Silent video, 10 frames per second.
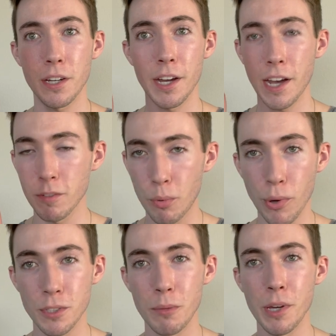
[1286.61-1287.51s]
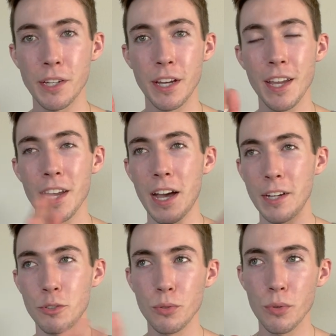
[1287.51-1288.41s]
I have a point to make, I
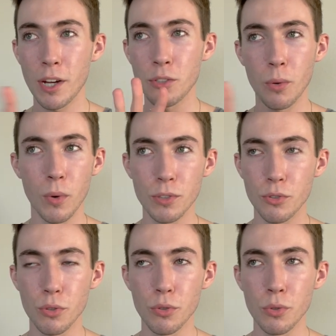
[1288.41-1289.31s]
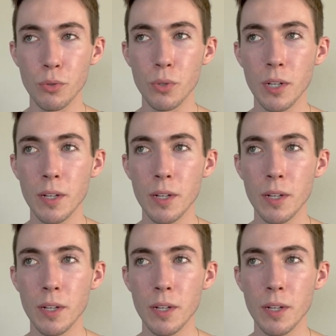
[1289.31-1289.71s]
don't want to